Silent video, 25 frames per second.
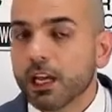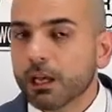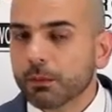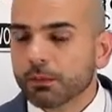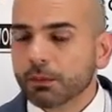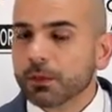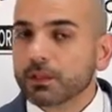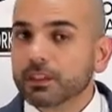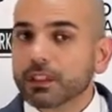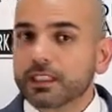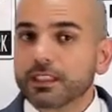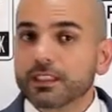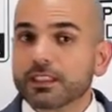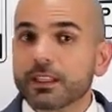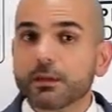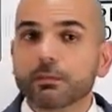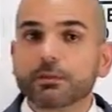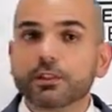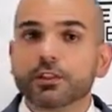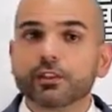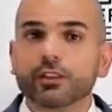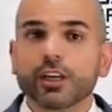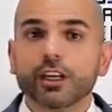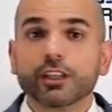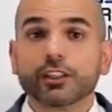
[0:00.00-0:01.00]
because there's some
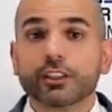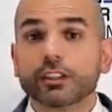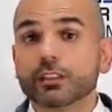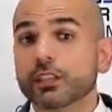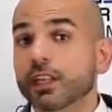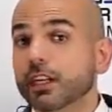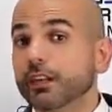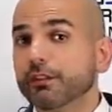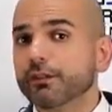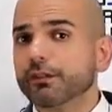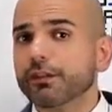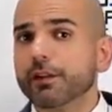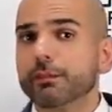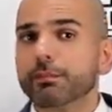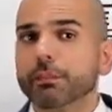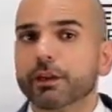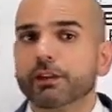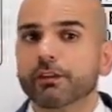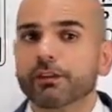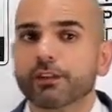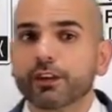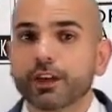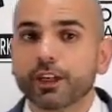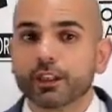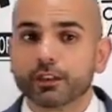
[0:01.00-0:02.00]
strategies like flipping,
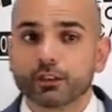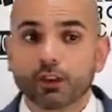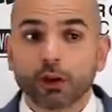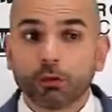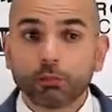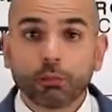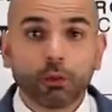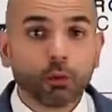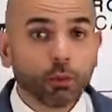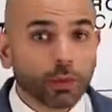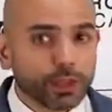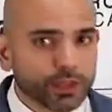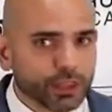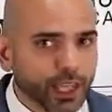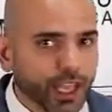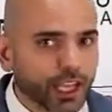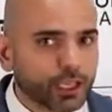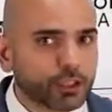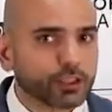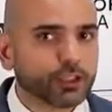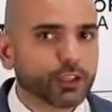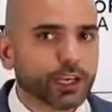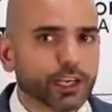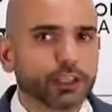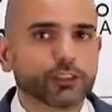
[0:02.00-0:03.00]
for example, where that
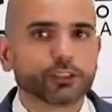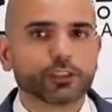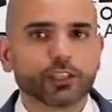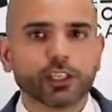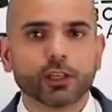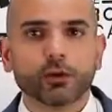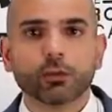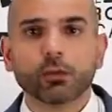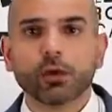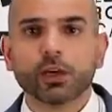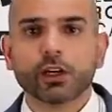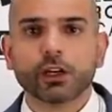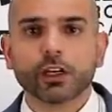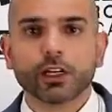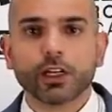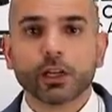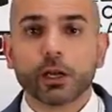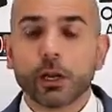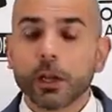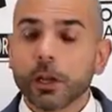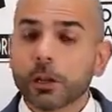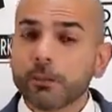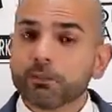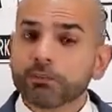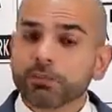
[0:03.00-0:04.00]
could actually work.
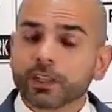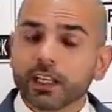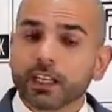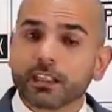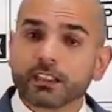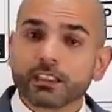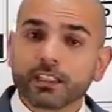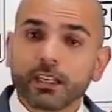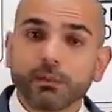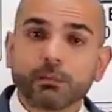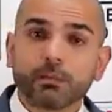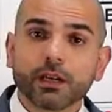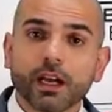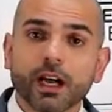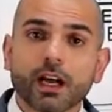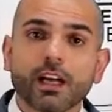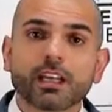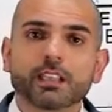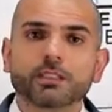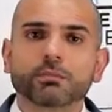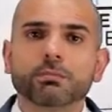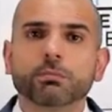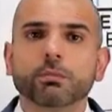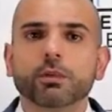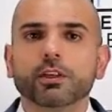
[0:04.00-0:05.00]
Some
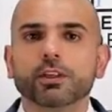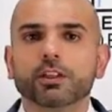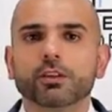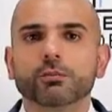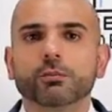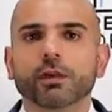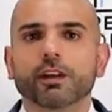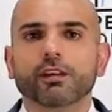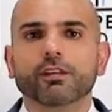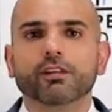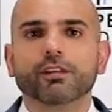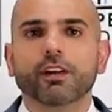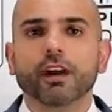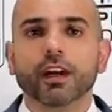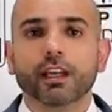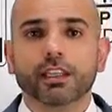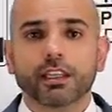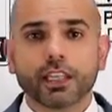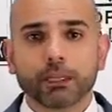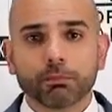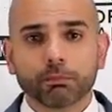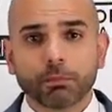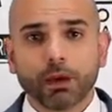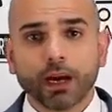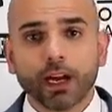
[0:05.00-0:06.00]
guys, you may find
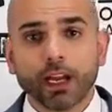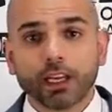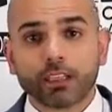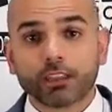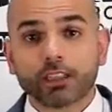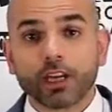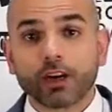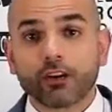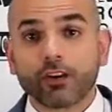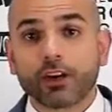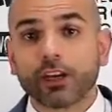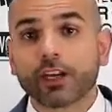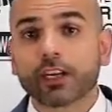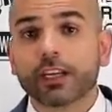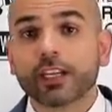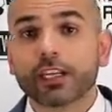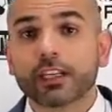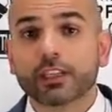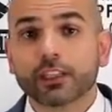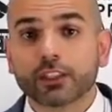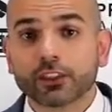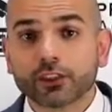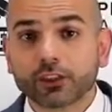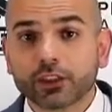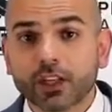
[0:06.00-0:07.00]
that buying directly in
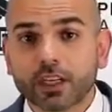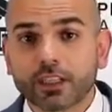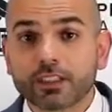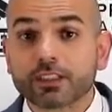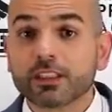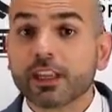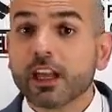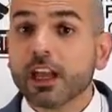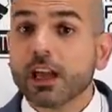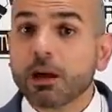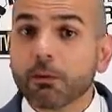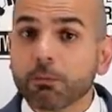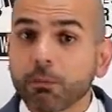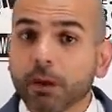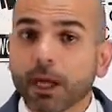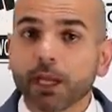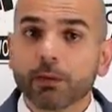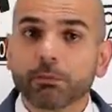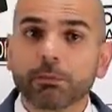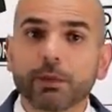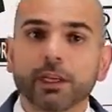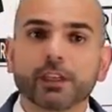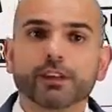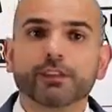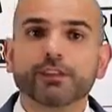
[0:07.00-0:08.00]
a trust
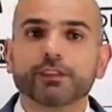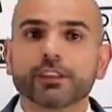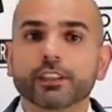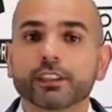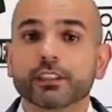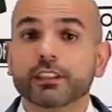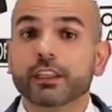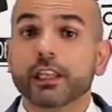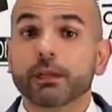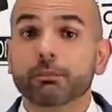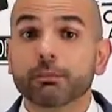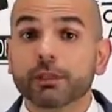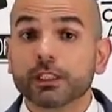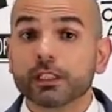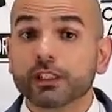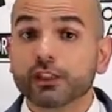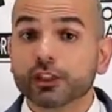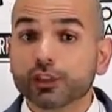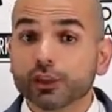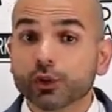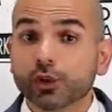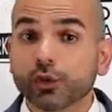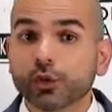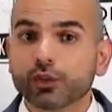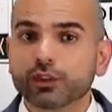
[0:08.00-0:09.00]
might benefit them in the
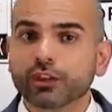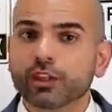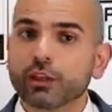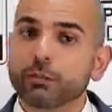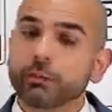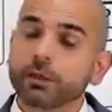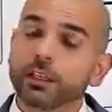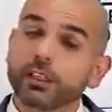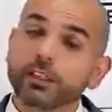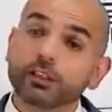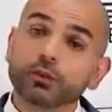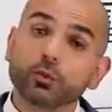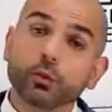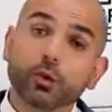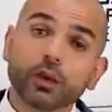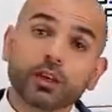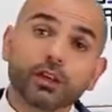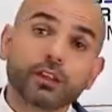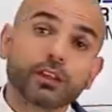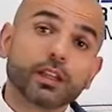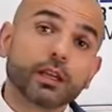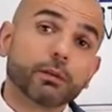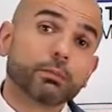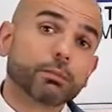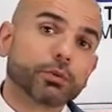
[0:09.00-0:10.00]
short term, and it's one
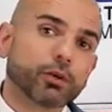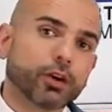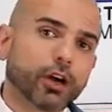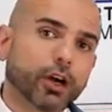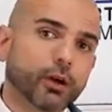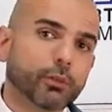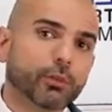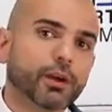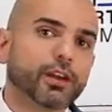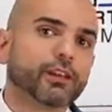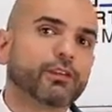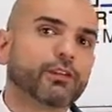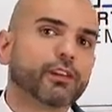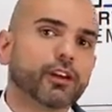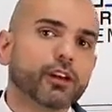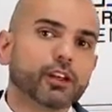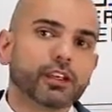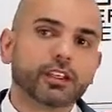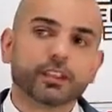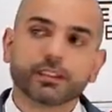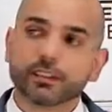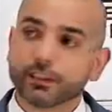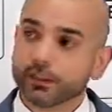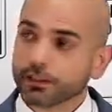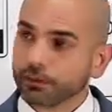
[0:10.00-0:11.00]
of their primary
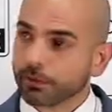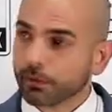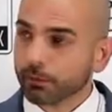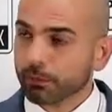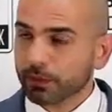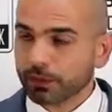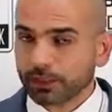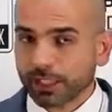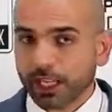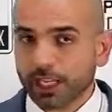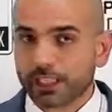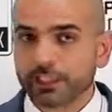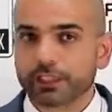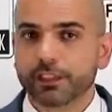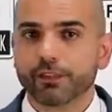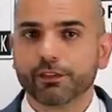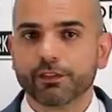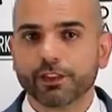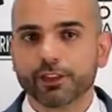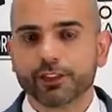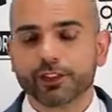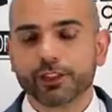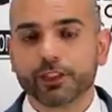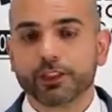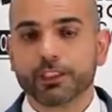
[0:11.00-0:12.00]
focuses from a tax
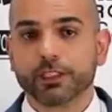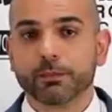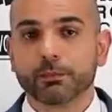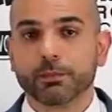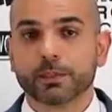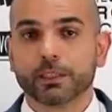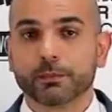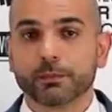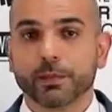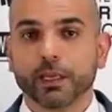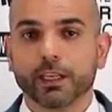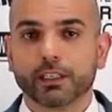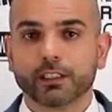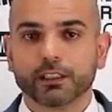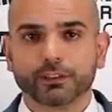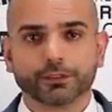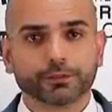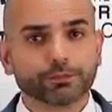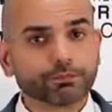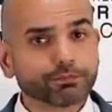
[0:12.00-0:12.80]
efficiency perspective.